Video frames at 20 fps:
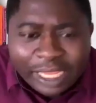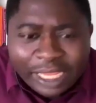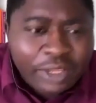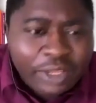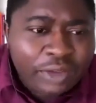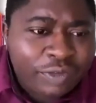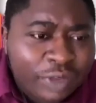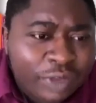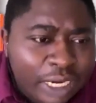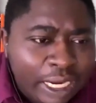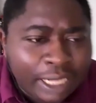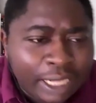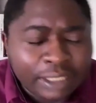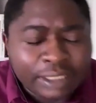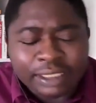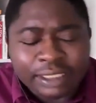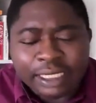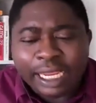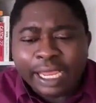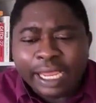Thank you for that.
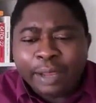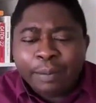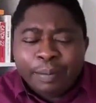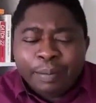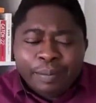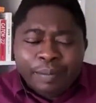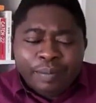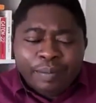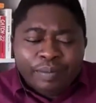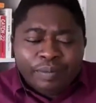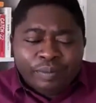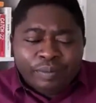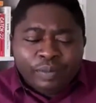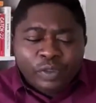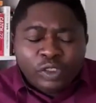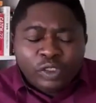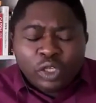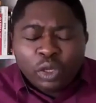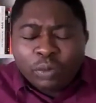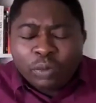
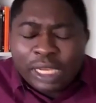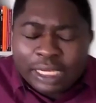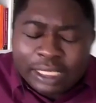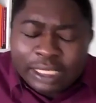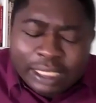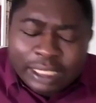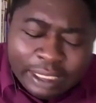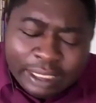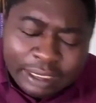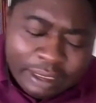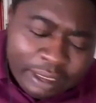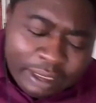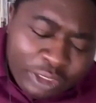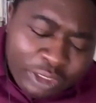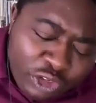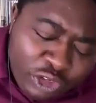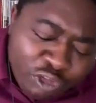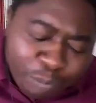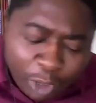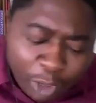So
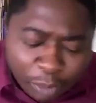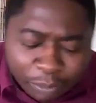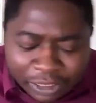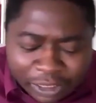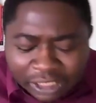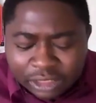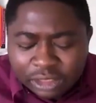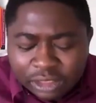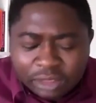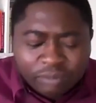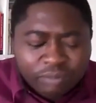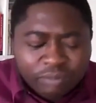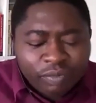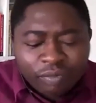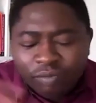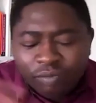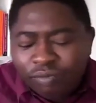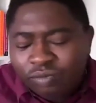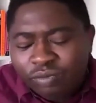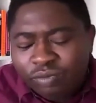you've published
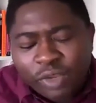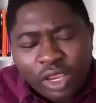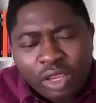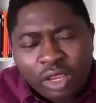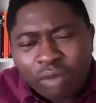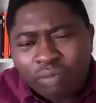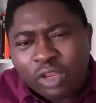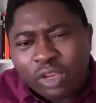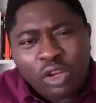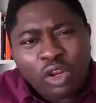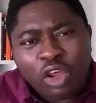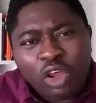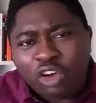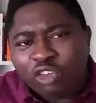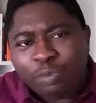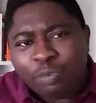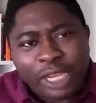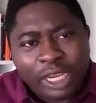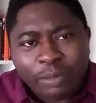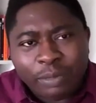a
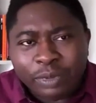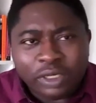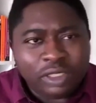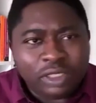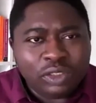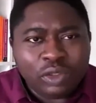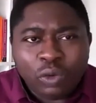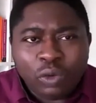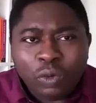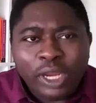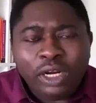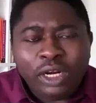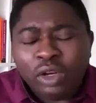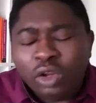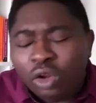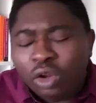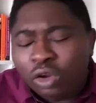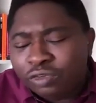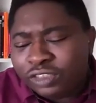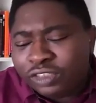lot of papers, quite
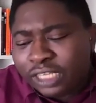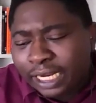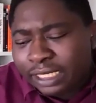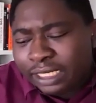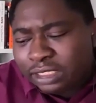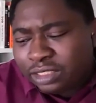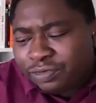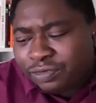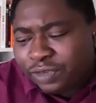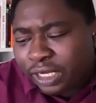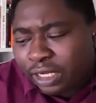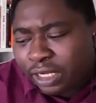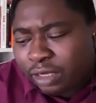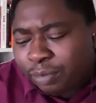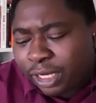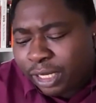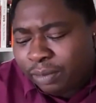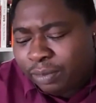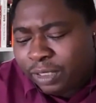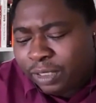a lot of scientific
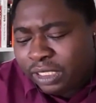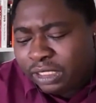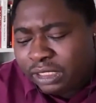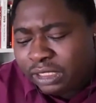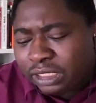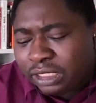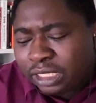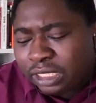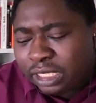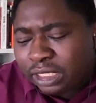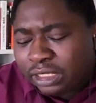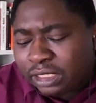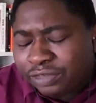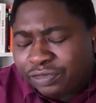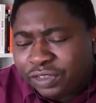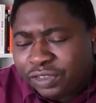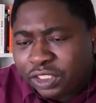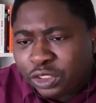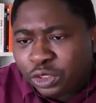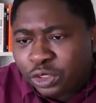papers in
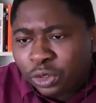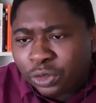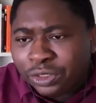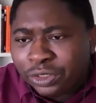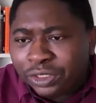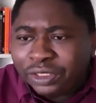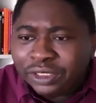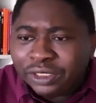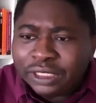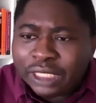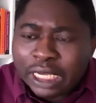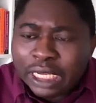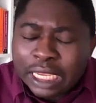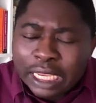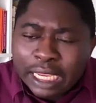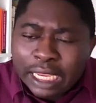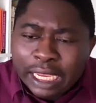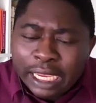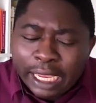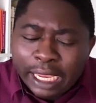different journals.
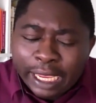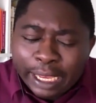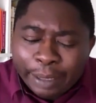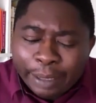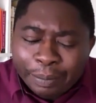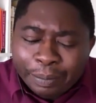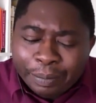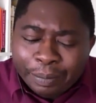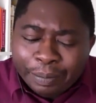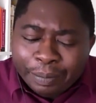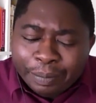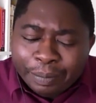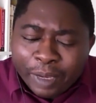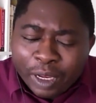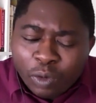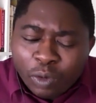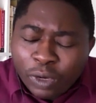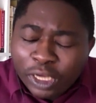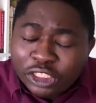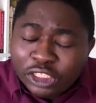
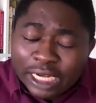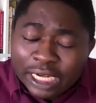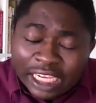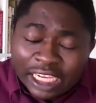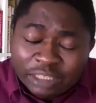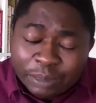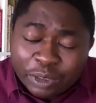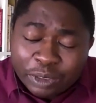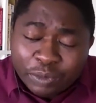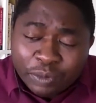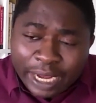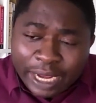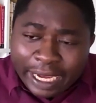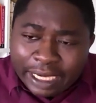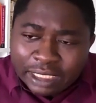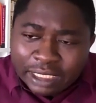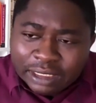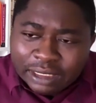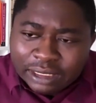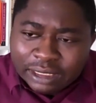A question has been
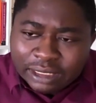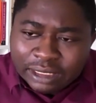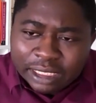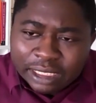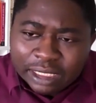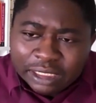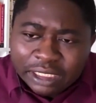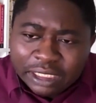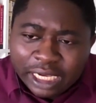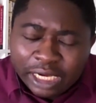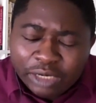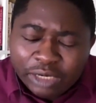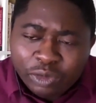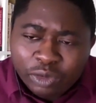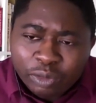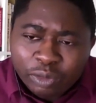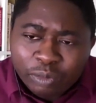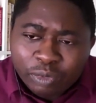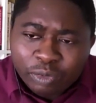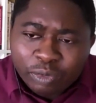raised in the chat
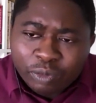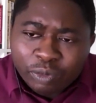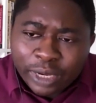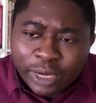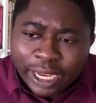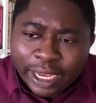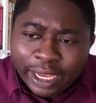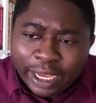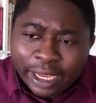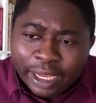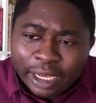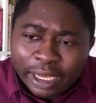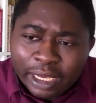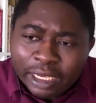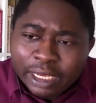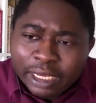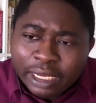group where